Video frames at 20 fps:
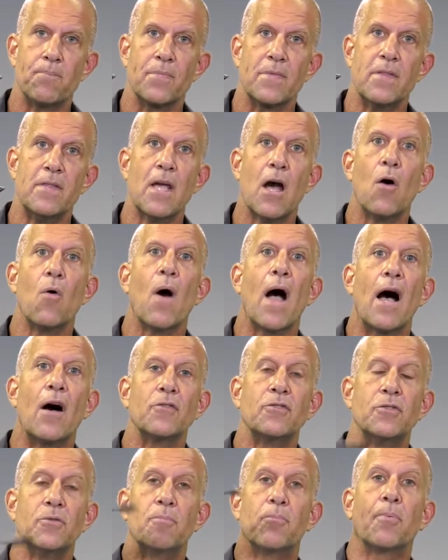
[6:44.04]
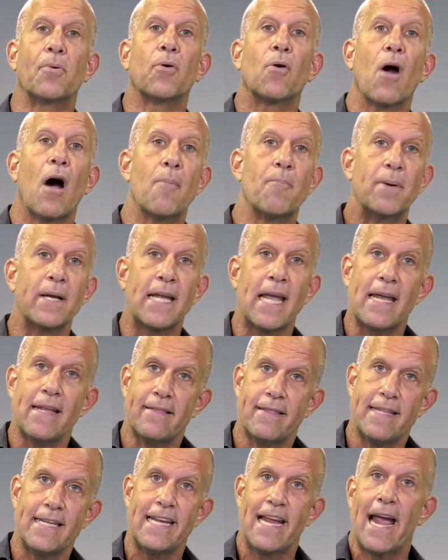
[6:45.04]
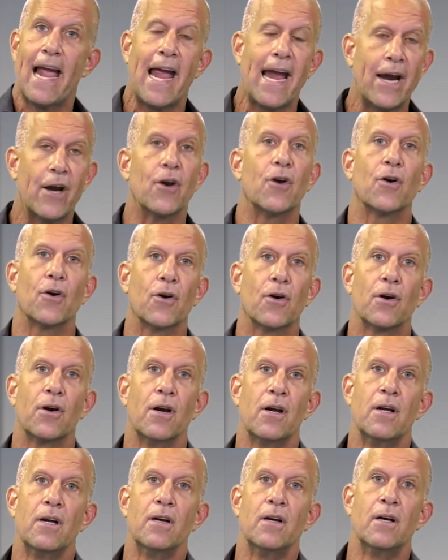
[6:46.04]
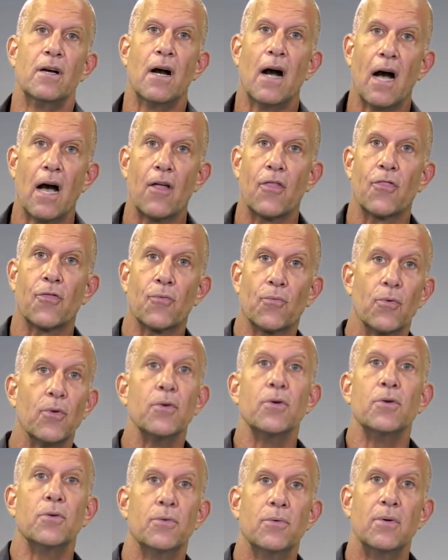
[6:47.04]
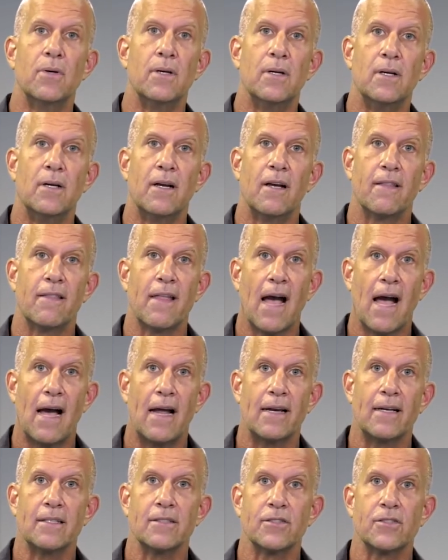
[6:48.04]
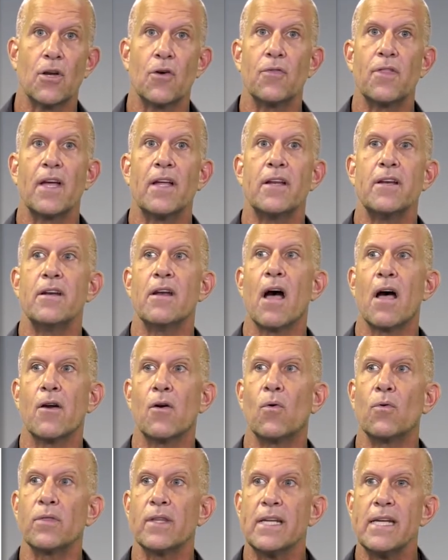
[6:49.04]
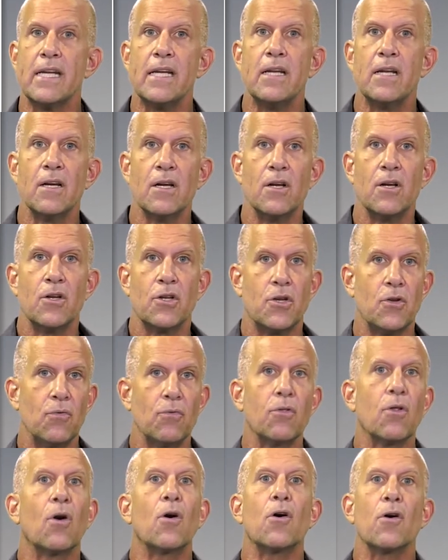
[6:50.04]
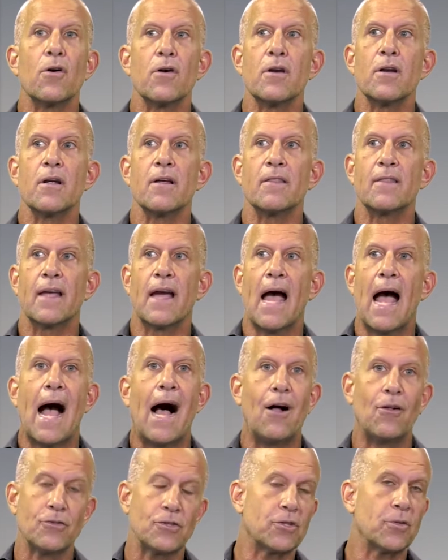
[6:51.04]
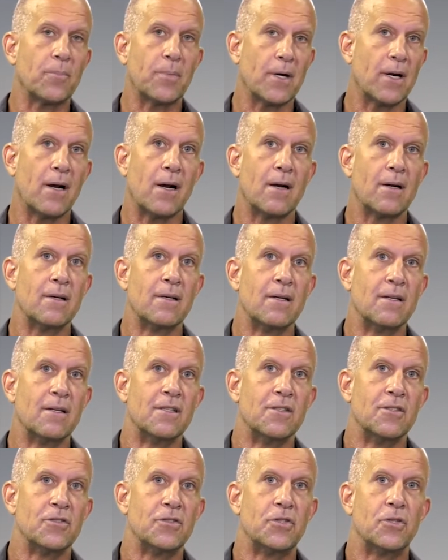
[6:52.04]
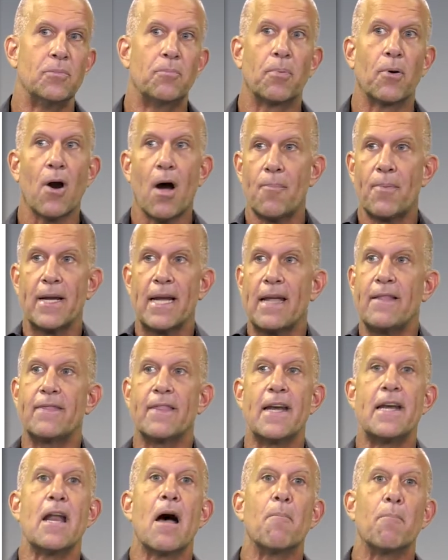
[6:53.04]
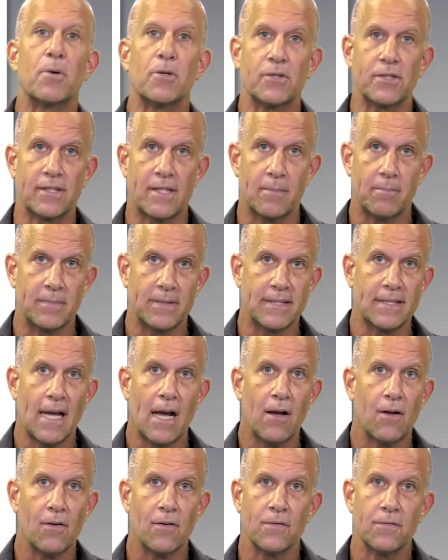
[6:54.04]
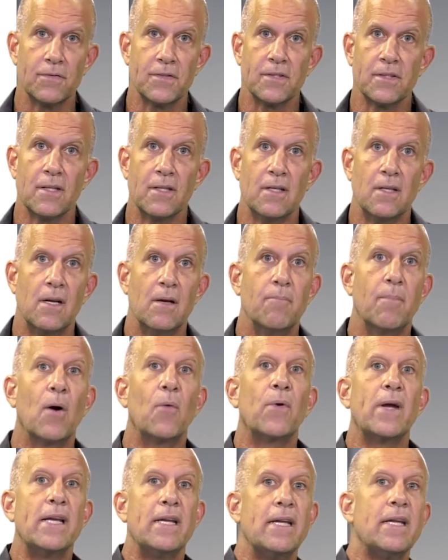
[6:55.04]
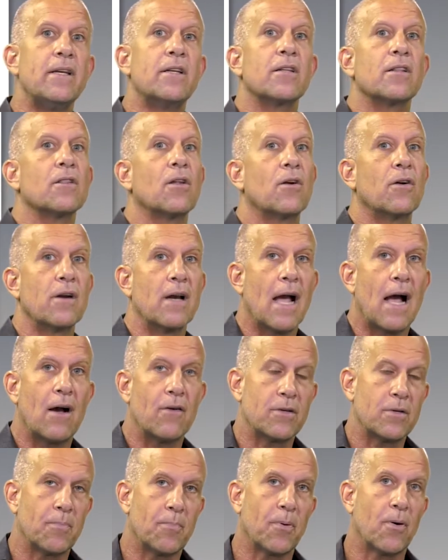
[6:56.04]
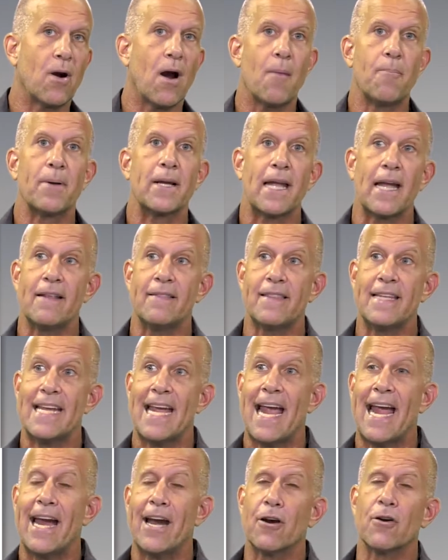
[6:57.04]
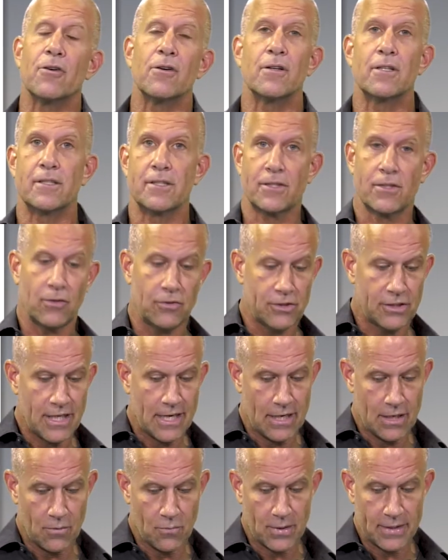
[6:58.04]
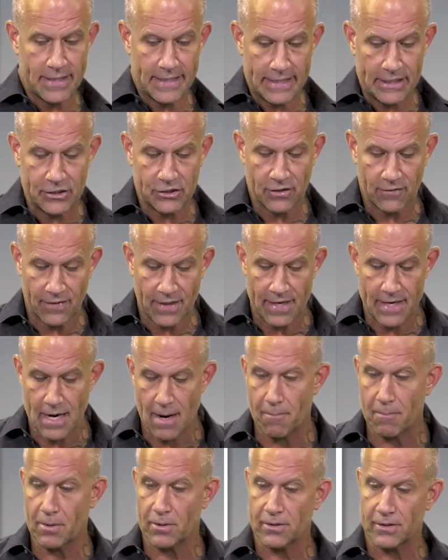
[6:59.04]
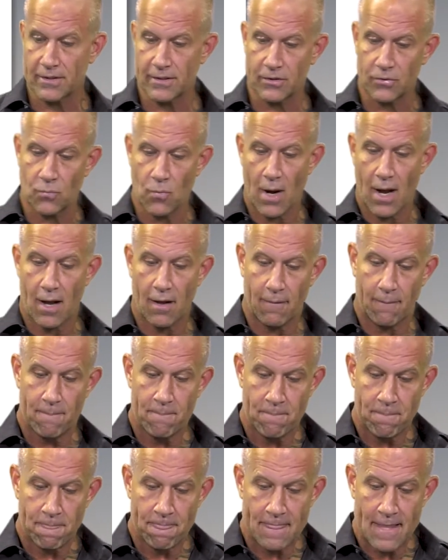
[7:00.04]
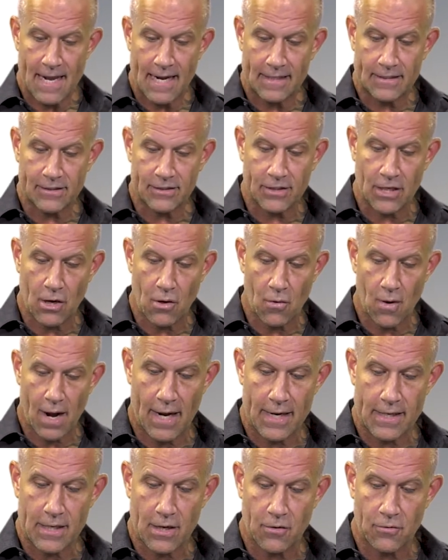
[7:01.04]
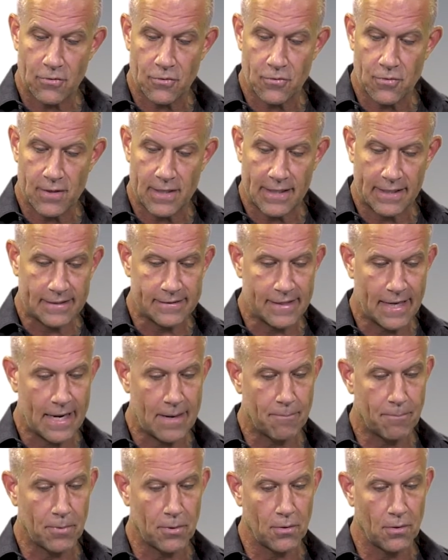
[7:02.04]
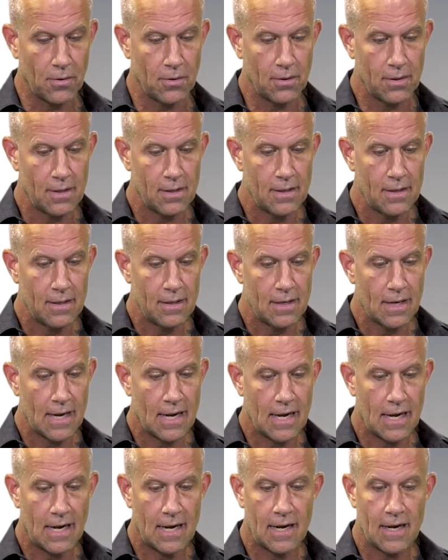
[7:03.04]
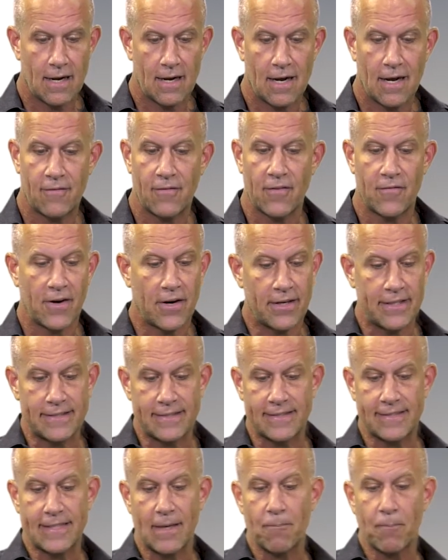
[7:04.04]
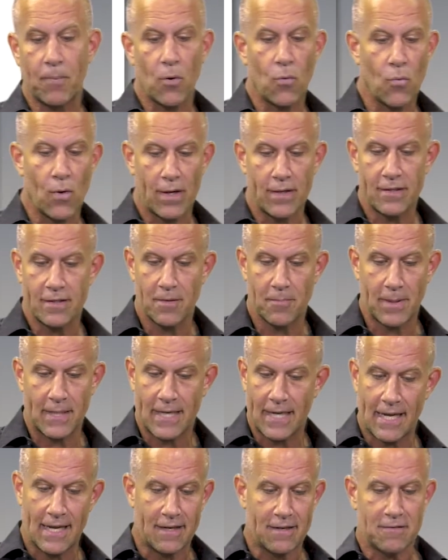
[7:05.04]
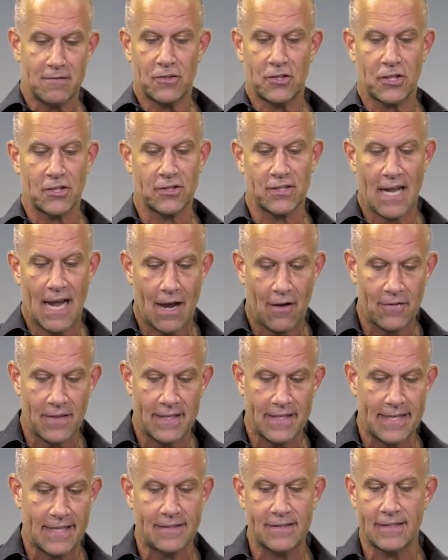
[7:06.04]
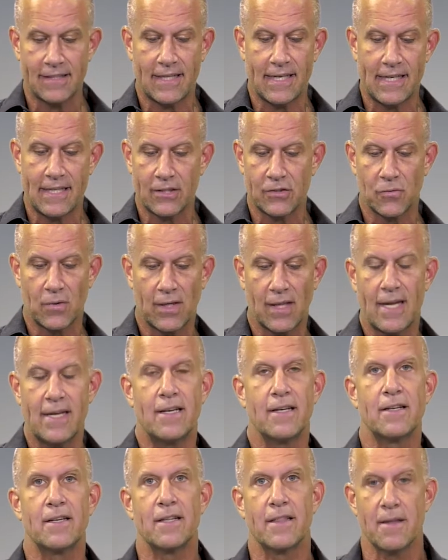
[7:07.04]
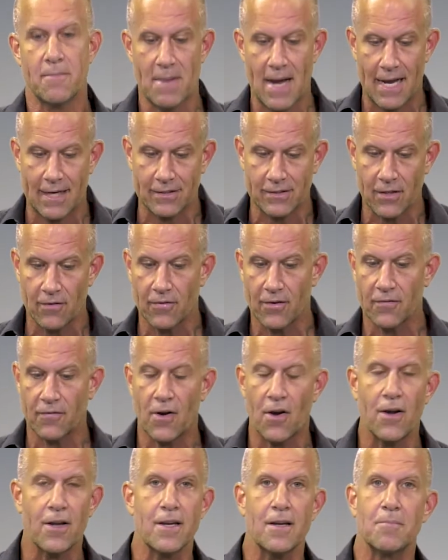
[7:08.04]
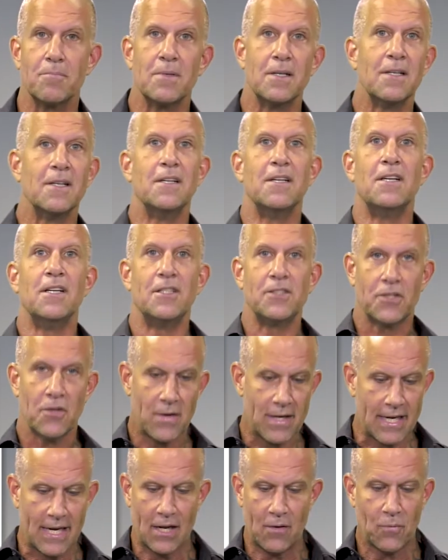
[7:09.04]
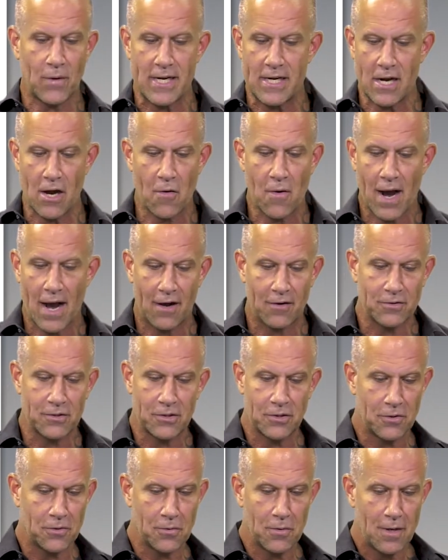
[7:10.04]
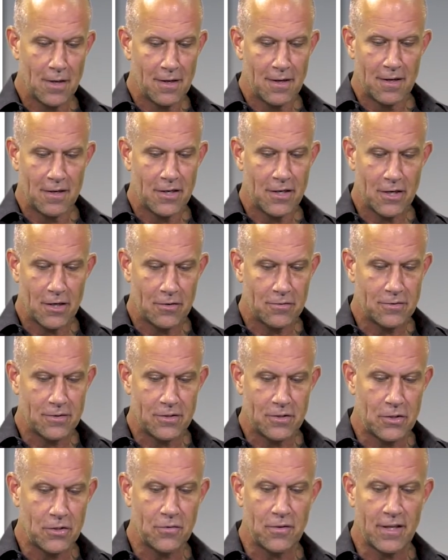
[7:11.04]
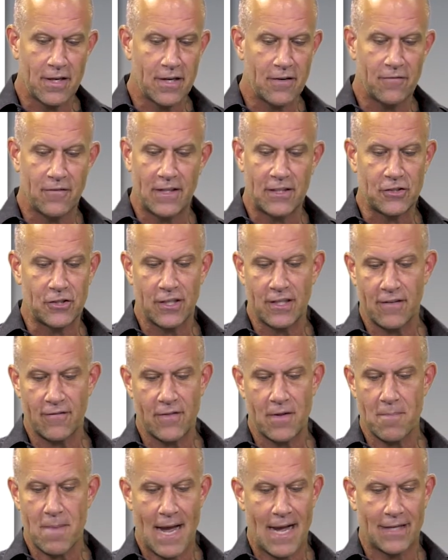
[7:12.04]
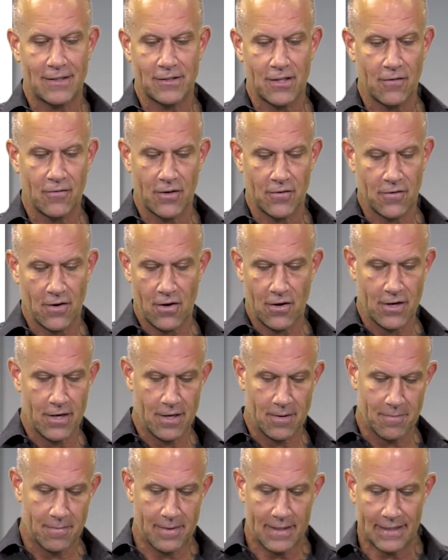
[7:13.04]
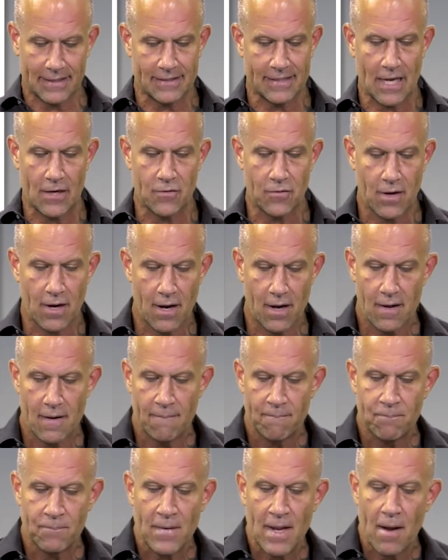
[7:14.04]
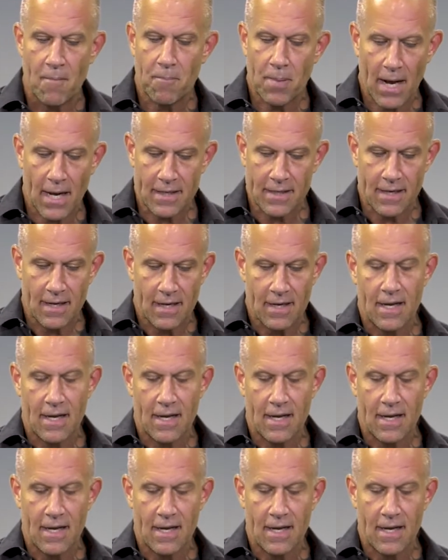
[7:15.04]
know how to propagate the error through that so that not only you learn the algebra to propagate the numbers themselves, but we need to learn how to propagate the error associated with each of the numbers as well. And so go through an example of a very simple one to begin, just how the density is related to the mass over volume. So again, we know how to do the division of the mass over volume, etc. But